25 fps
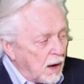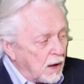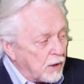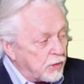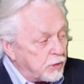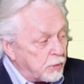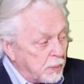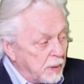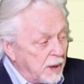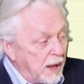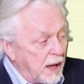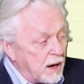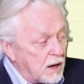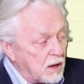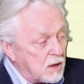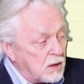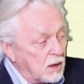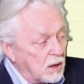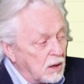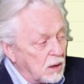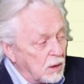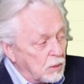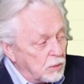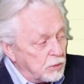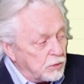3 on a
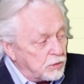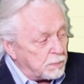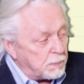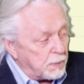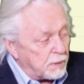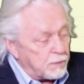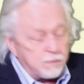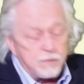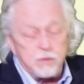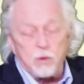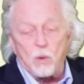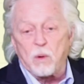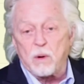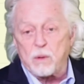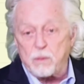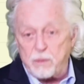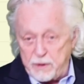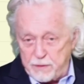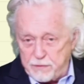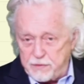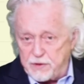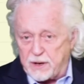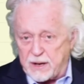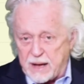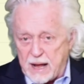close, but 4
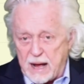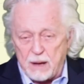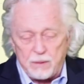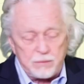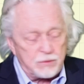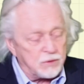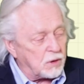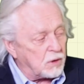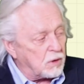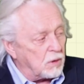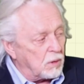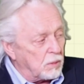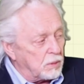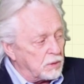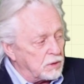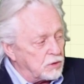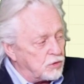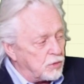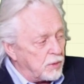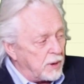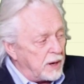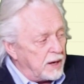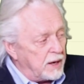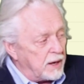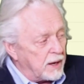if you count the current
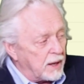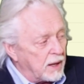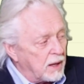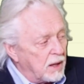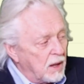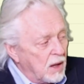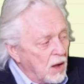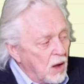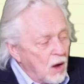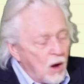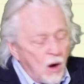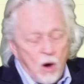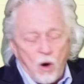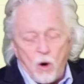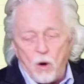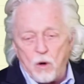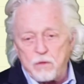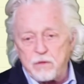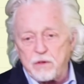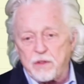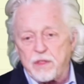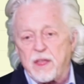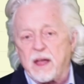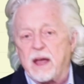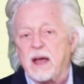trading
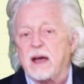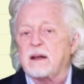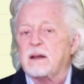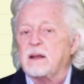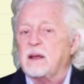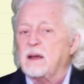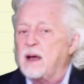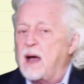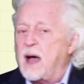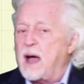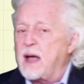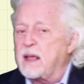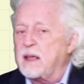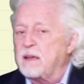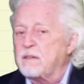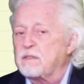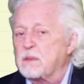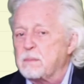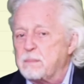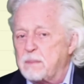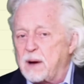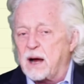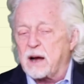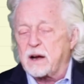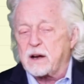over that. I give the
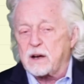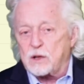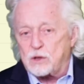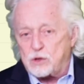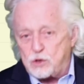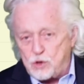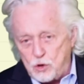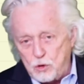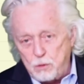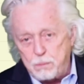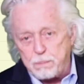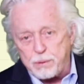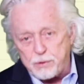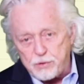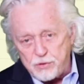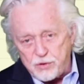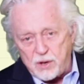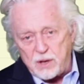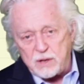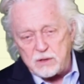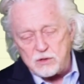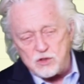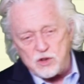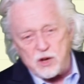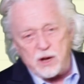market a
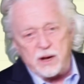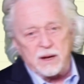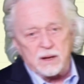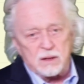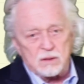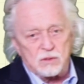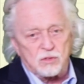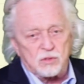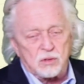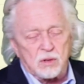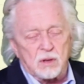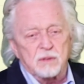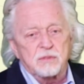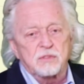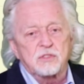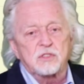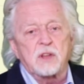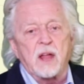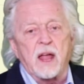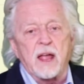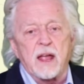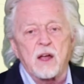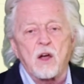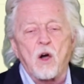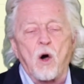2% chance of
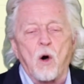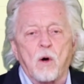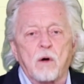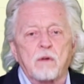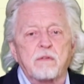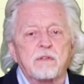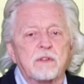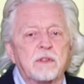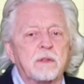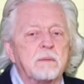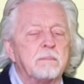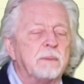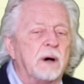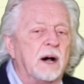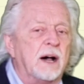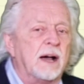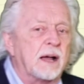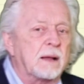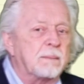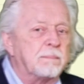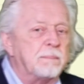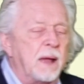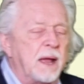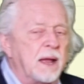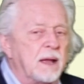staying over the
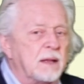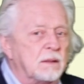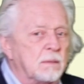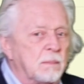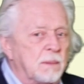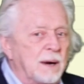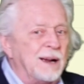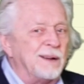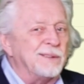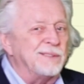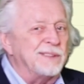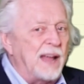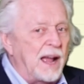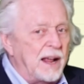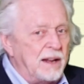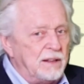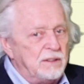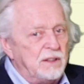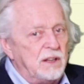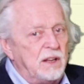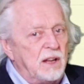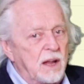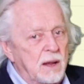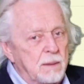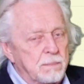black band, around
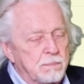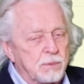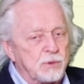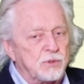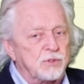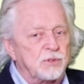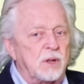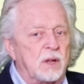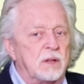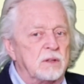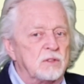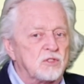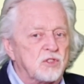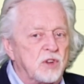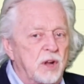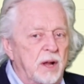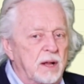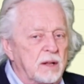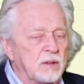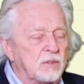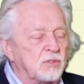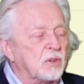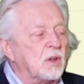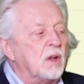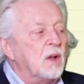98%
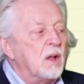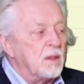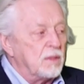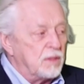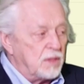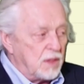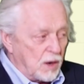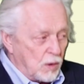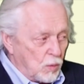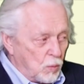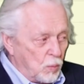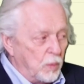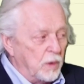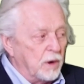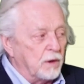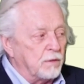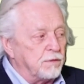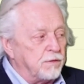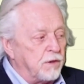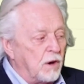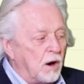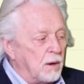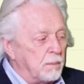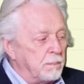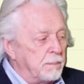chance that it will
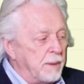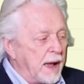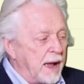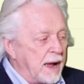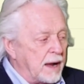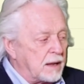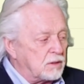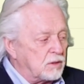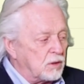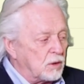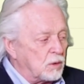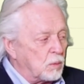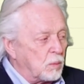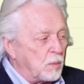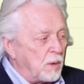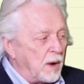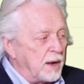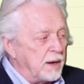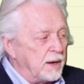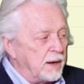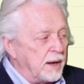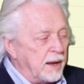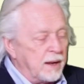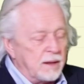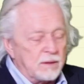fall back to the
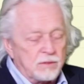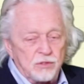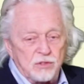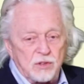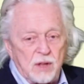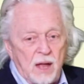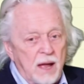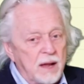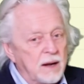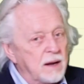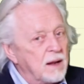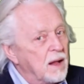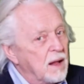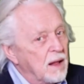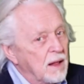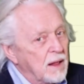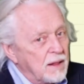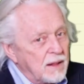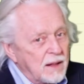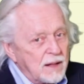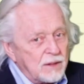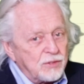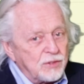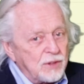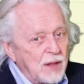right-hand side.
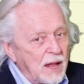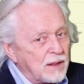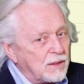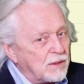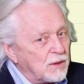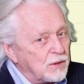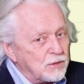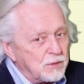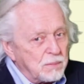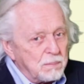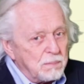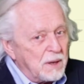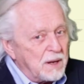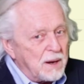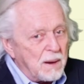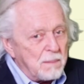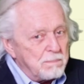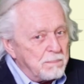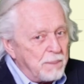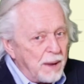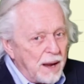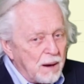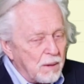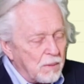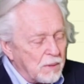It's not, doesn't mean I'm
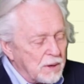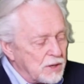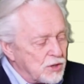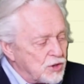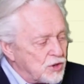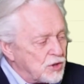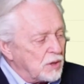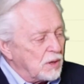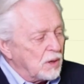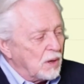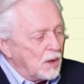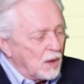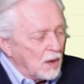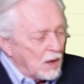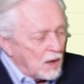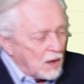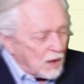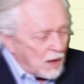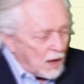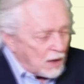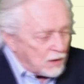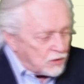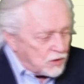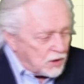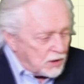bearish.
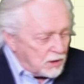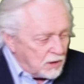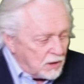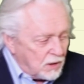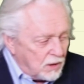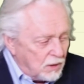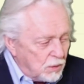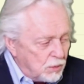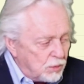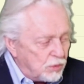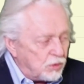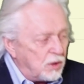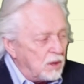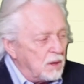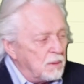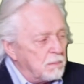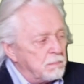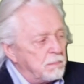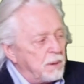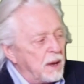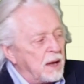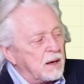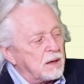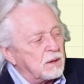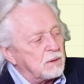Until you lose the
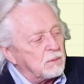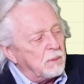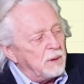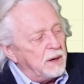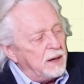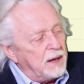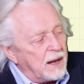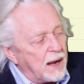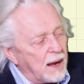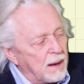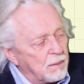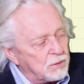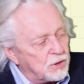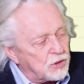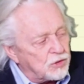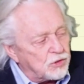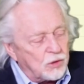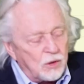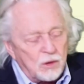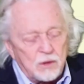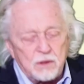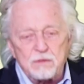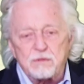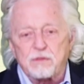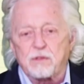embedded reading, I'm just
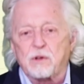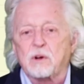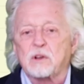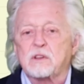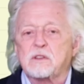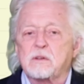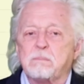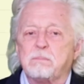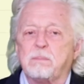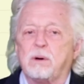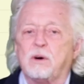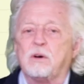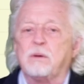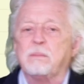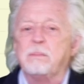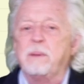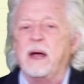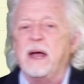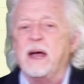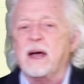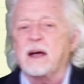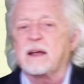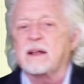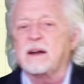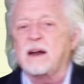looking for it to pull
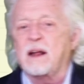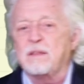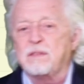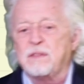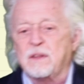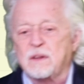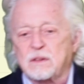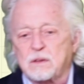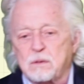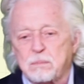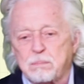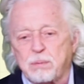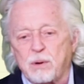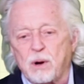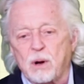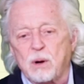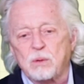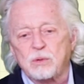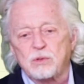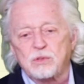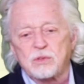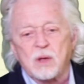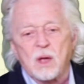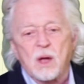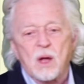back, and I think the
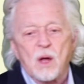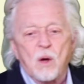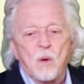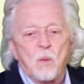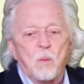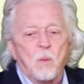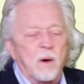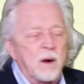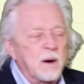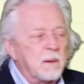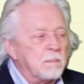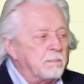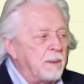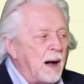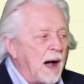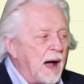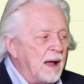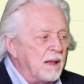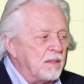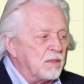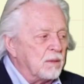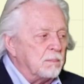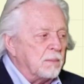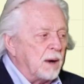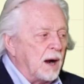pros want to
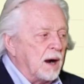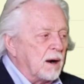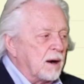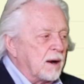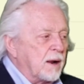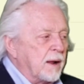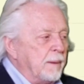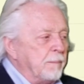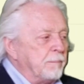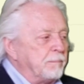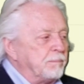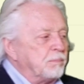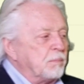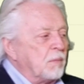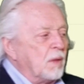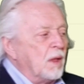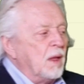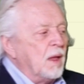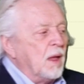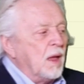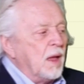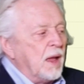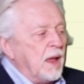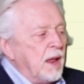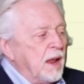buy the market.
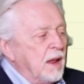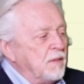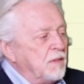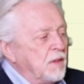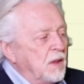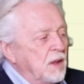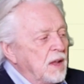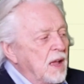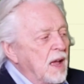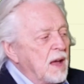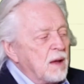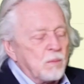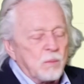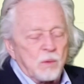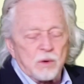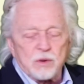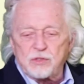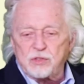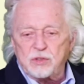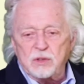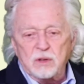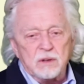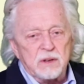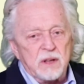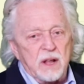In the end, we're
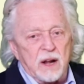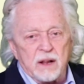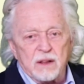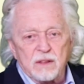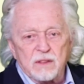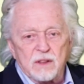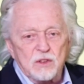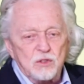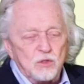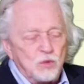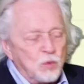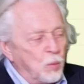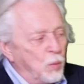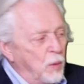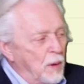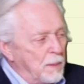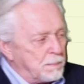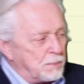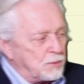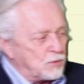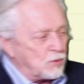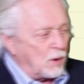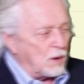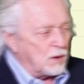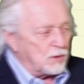still getting these
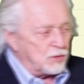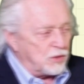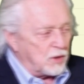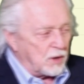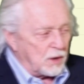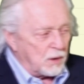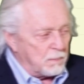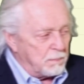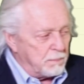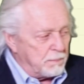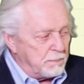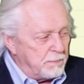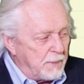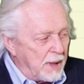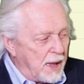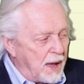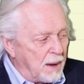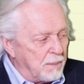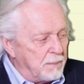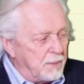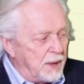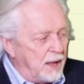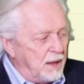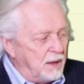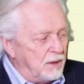whipsaws that are
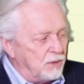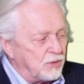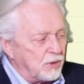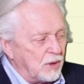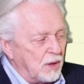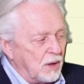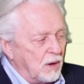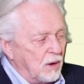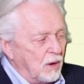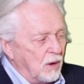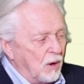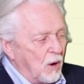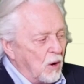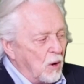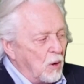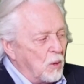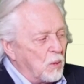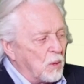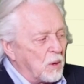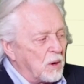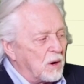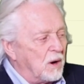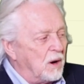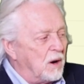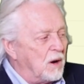amazing.
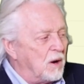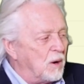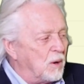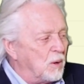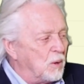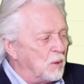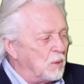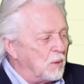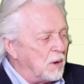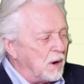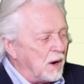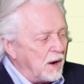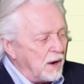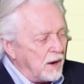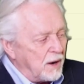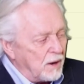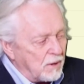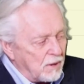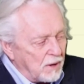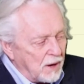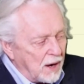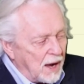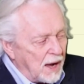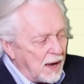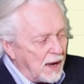Lower low,
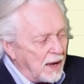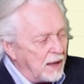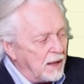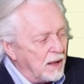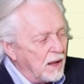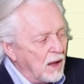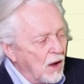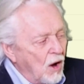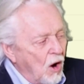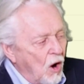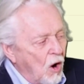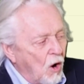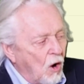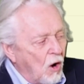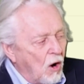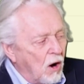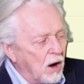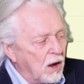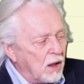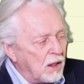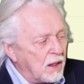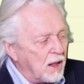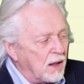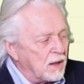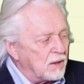higher high,
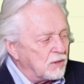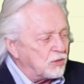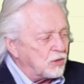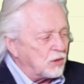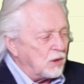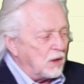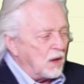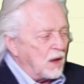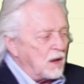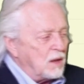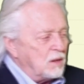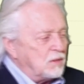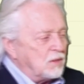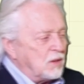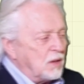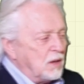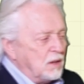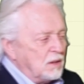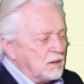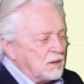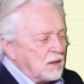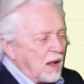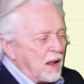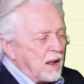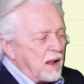all against the
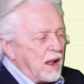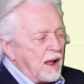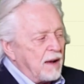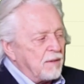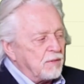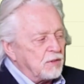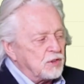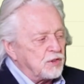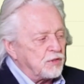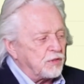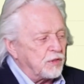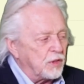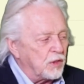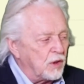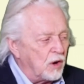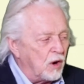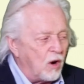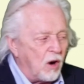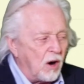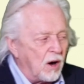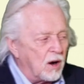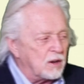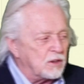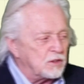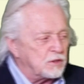18-day average for the
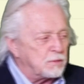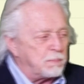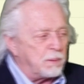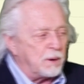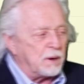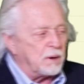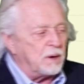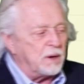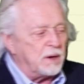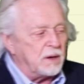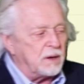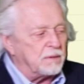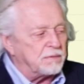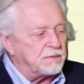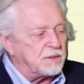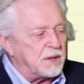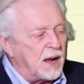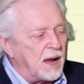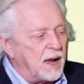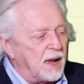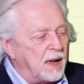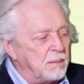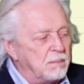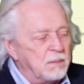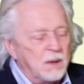longest period of
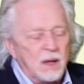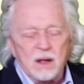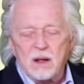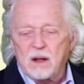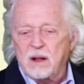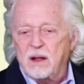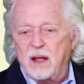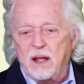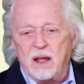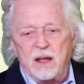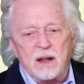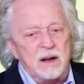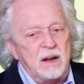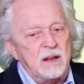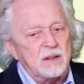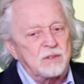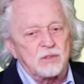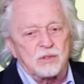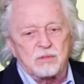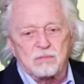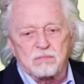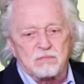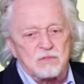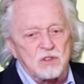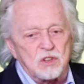time, and
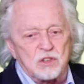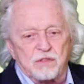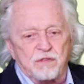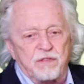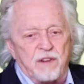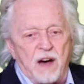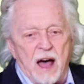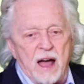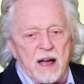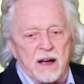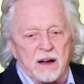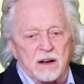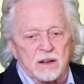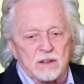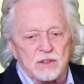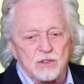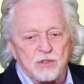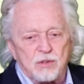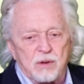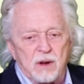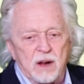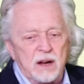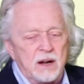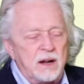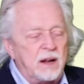it's just violent
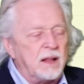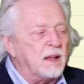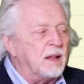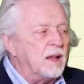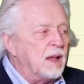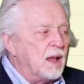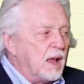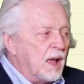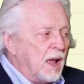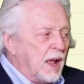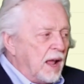trading.